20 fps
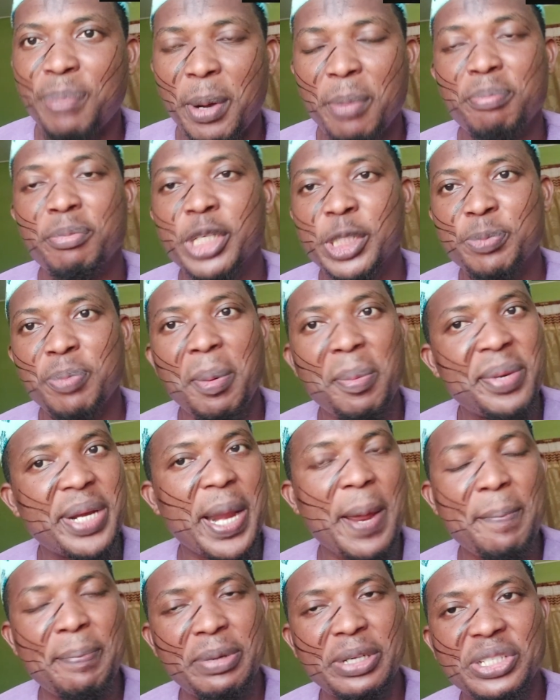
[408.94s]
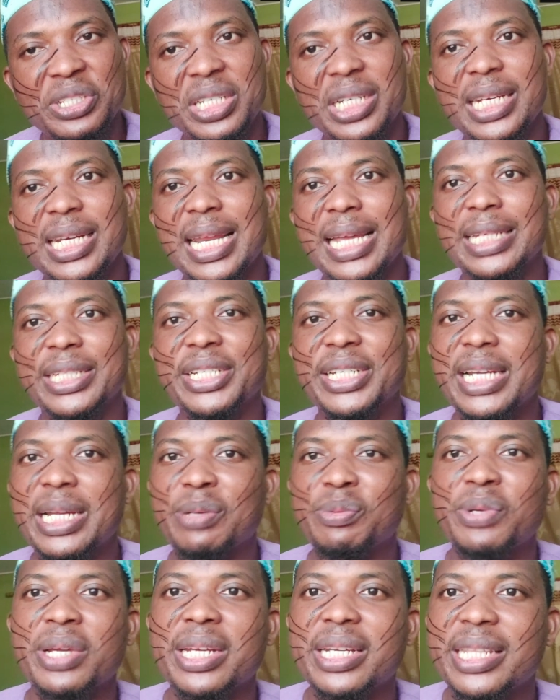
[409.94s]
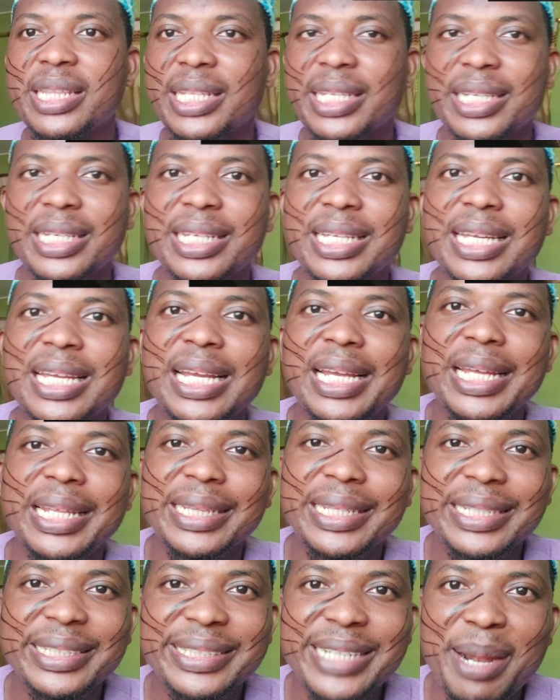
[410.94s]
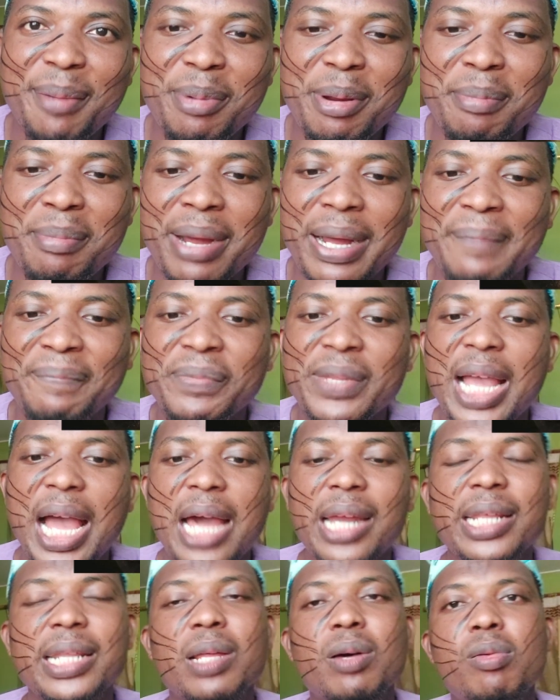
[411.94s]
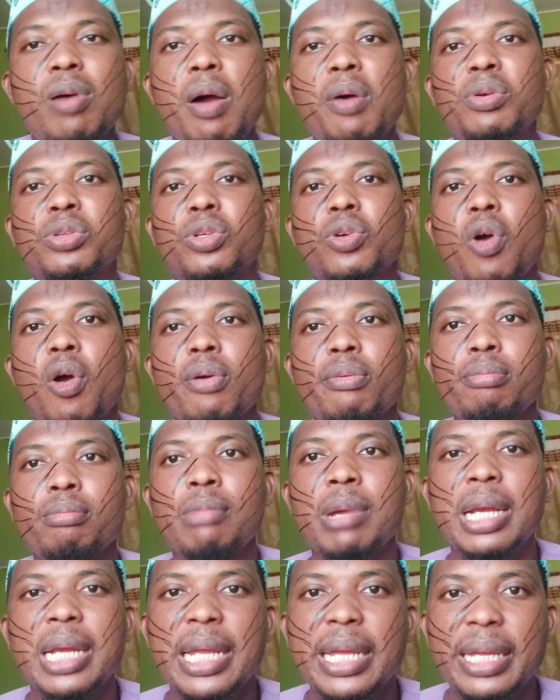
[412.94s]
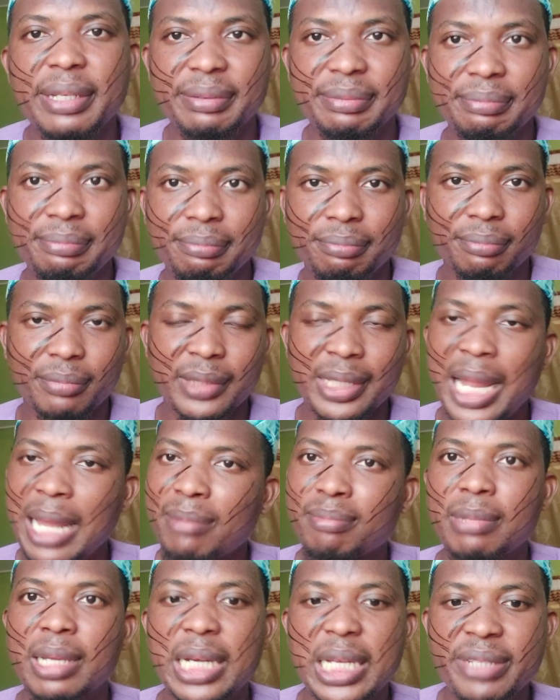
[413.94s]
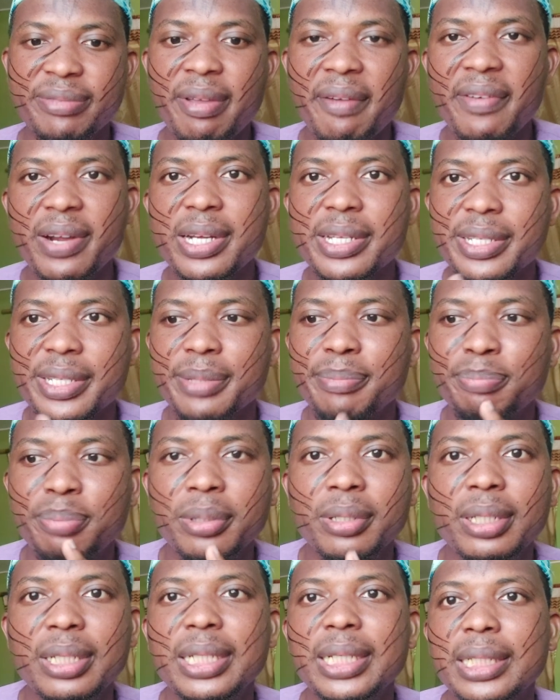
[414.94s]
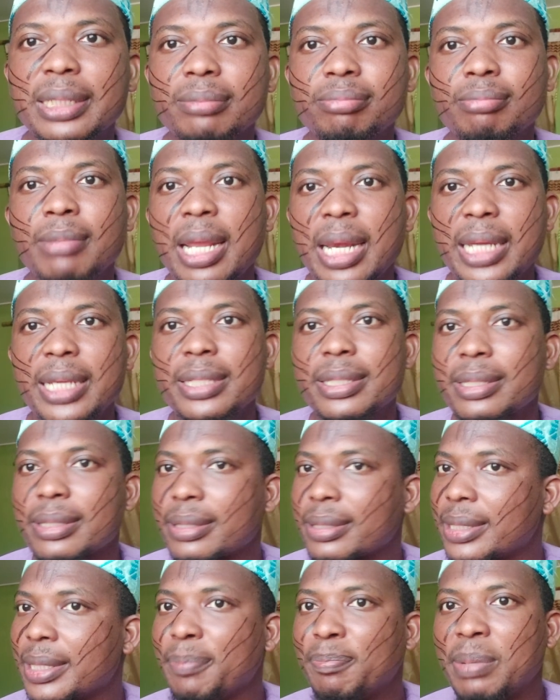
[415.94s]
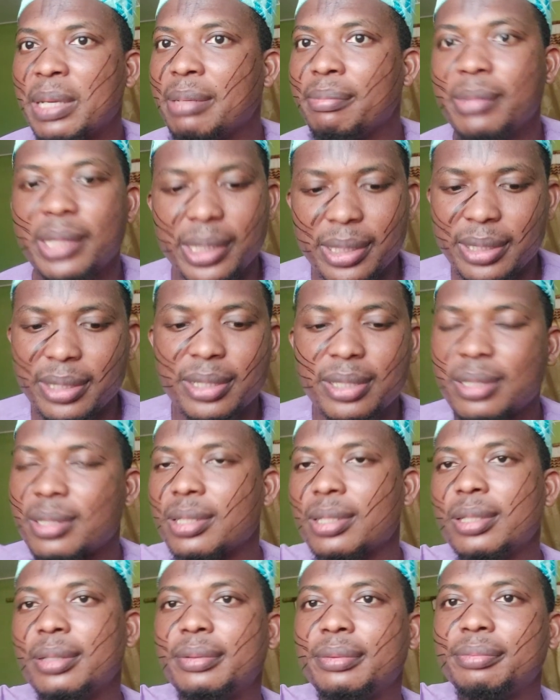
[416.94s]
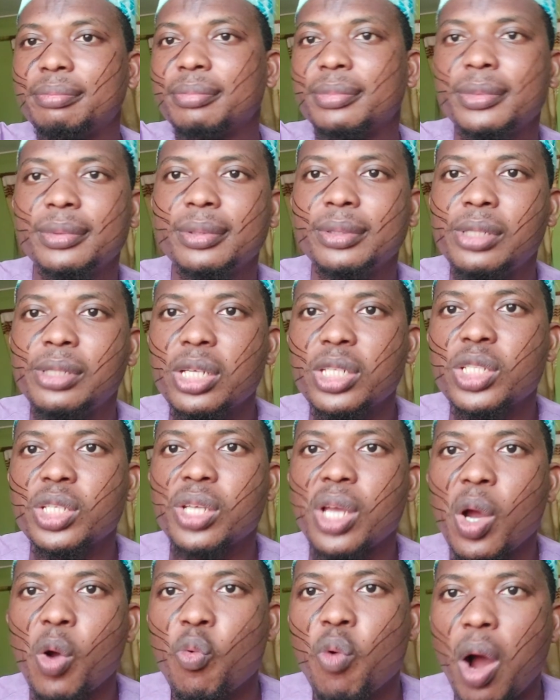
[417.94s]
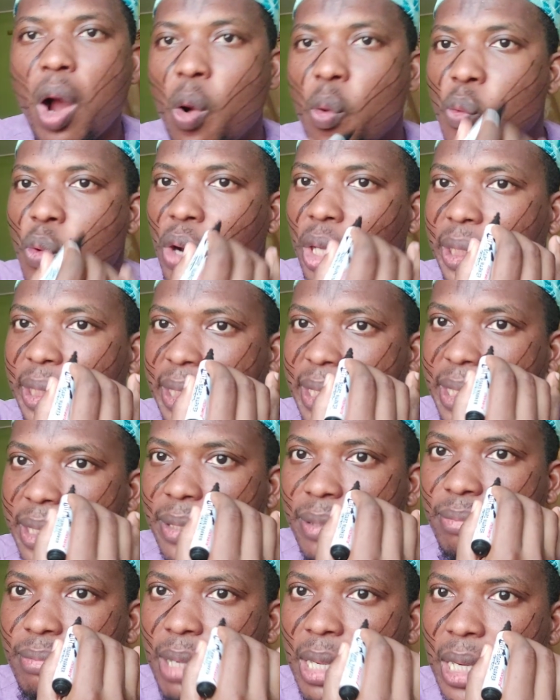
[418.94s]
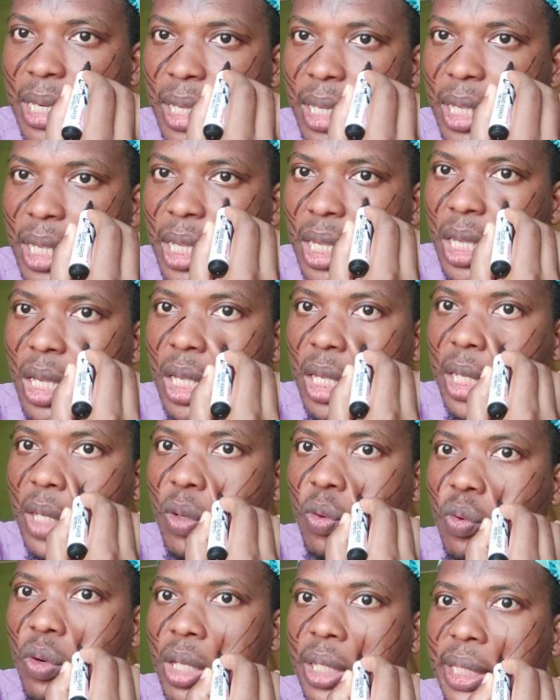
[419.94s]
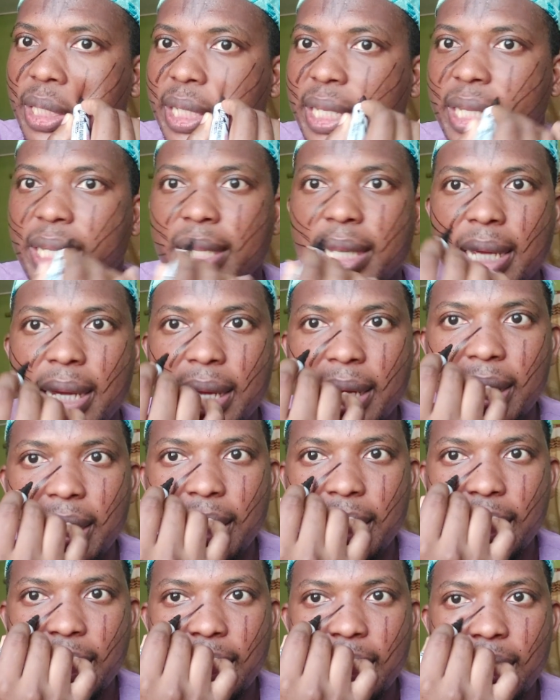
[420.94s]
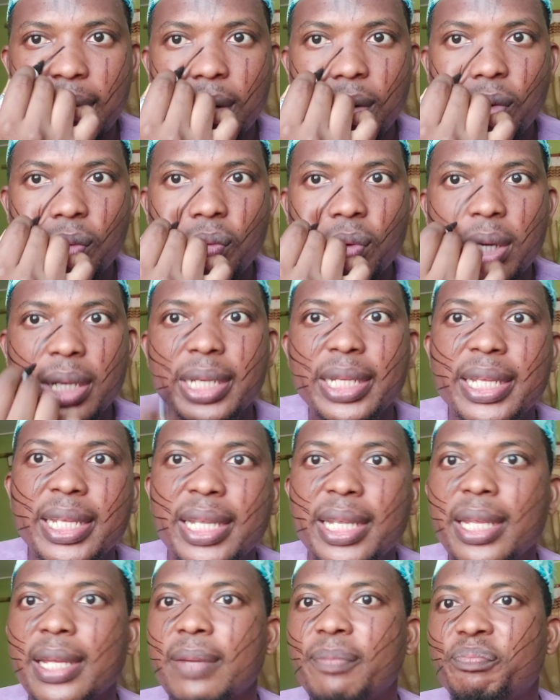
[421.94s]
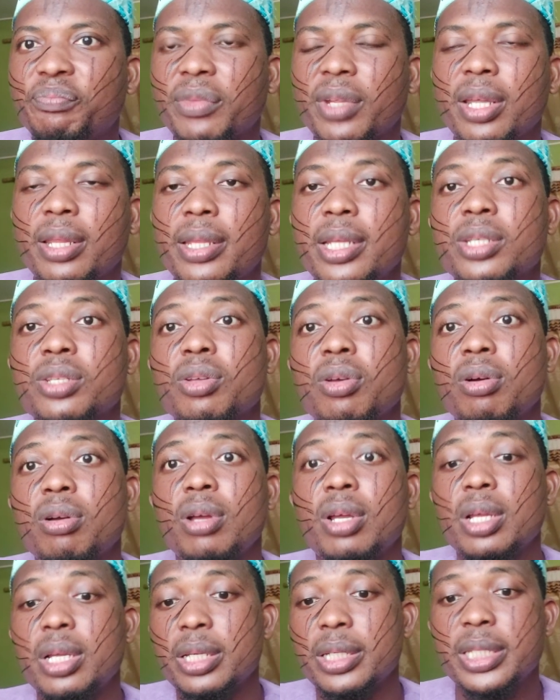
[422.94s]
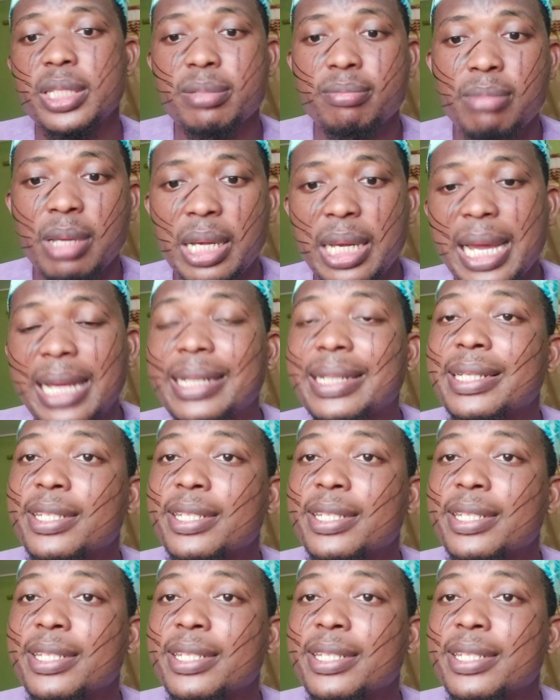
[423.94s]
most prominent person in Nigeria wearing the tribal mark. Another one would call Pele. That Pele is very simple. Pele simply means just one. This is Pele, one here, one here. That's all. It's Pele, and